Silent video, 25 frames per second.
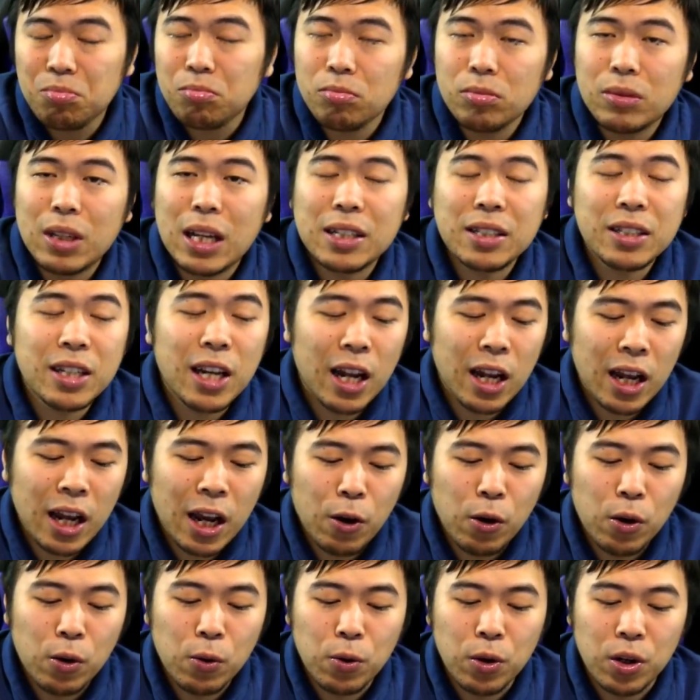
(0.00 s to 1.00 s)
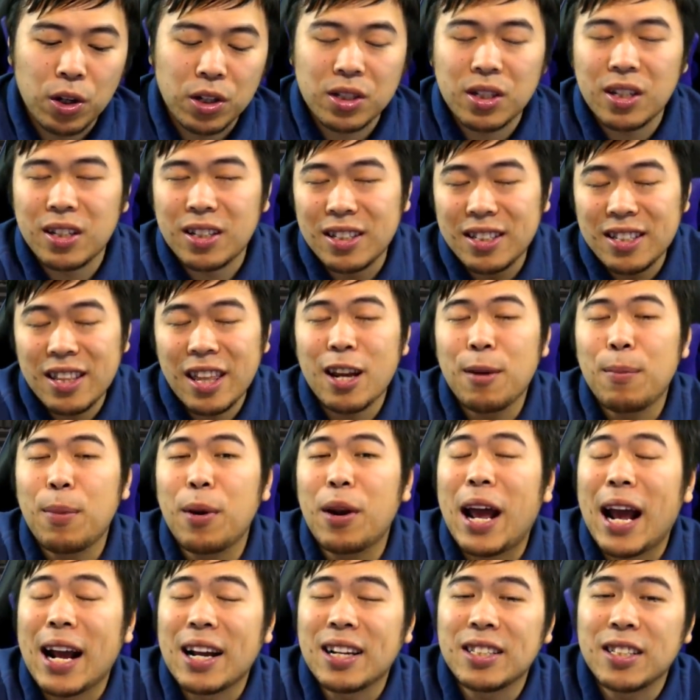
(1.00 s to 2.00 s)
that's kind of how it works. The thing
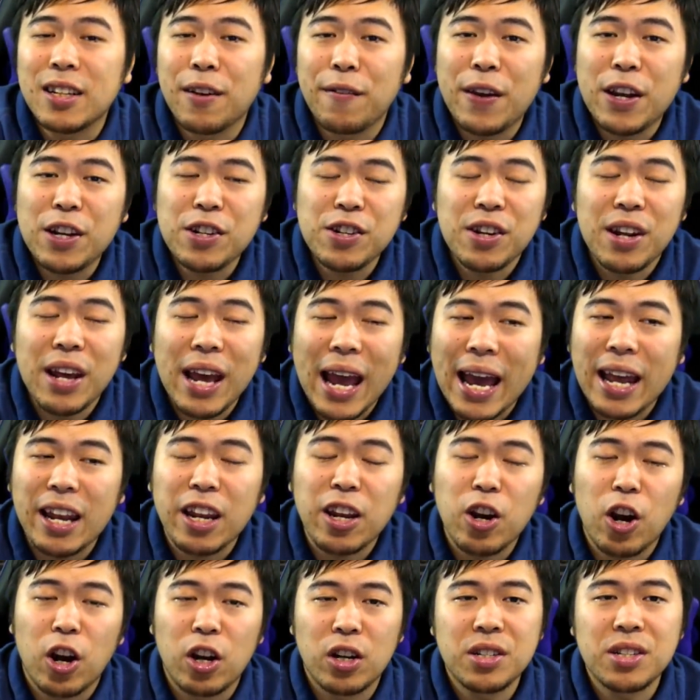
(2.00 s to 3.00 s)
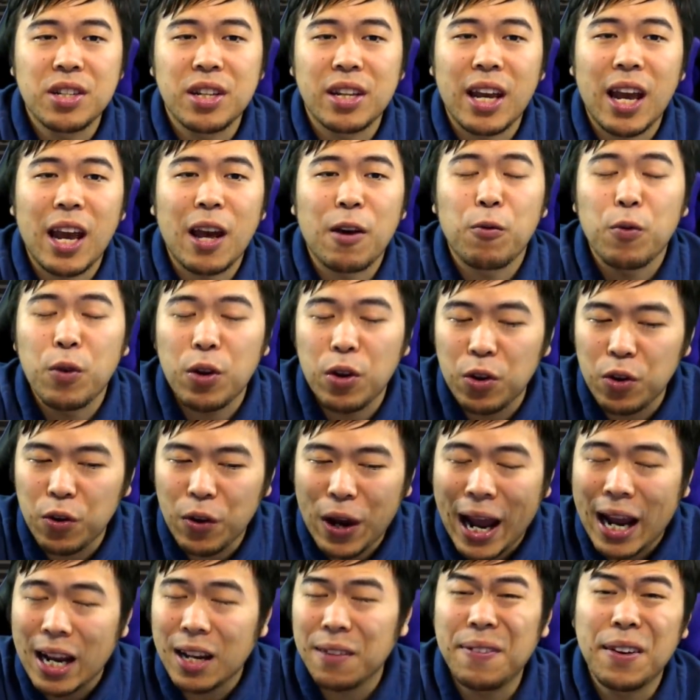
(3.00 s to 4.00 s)
about excavation and adding cards to hand, when you
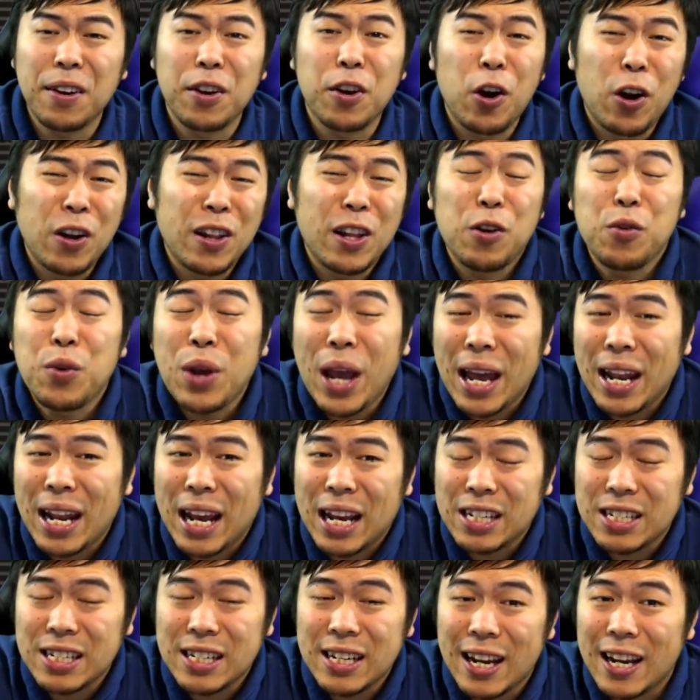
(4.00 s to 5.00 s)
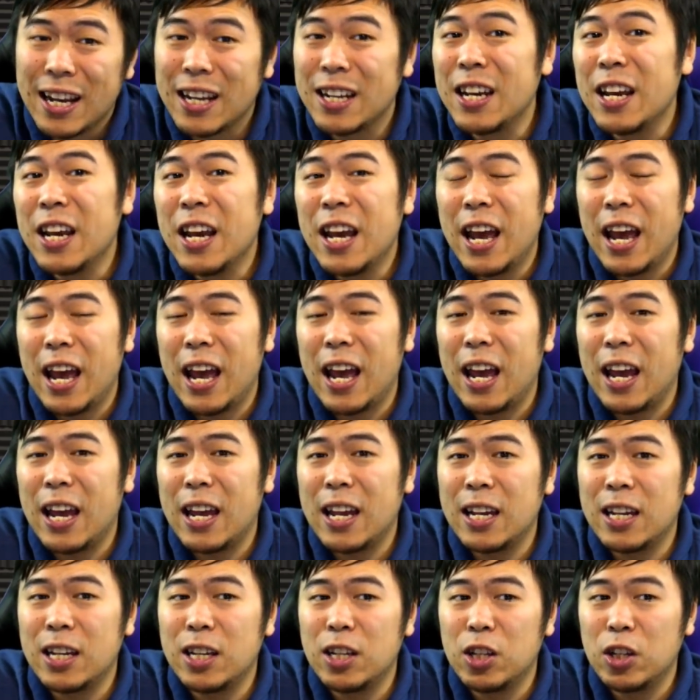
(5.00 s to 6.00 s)
activate a card that you can't add to hand
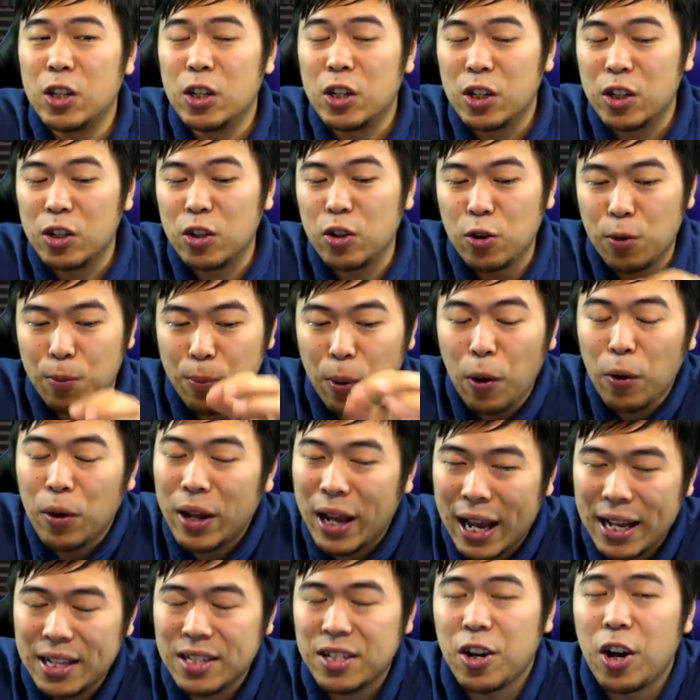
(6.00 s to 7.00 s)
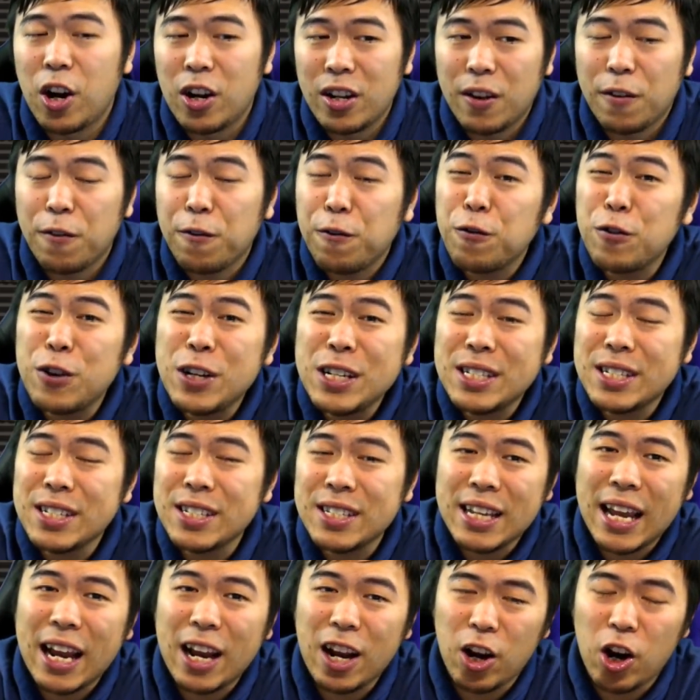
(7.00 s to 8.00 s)
and your opponent has a card that
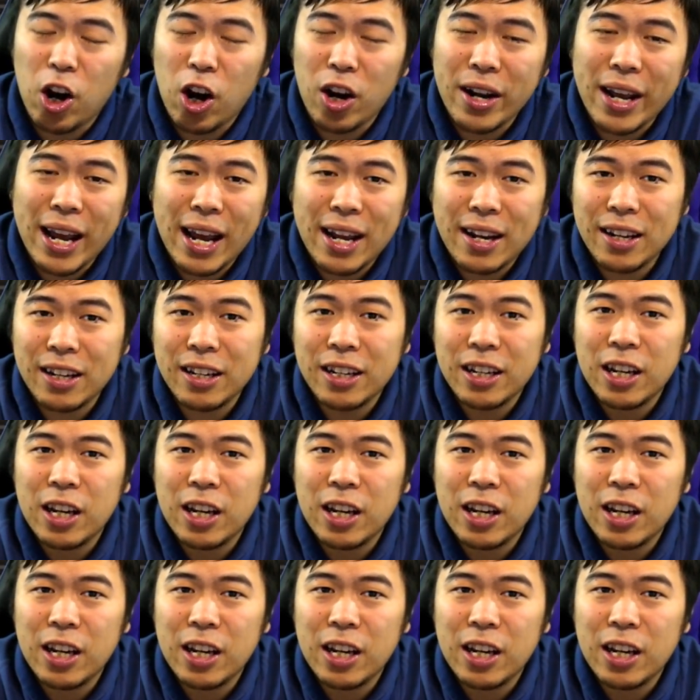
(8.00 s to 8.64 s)
freezes card adding,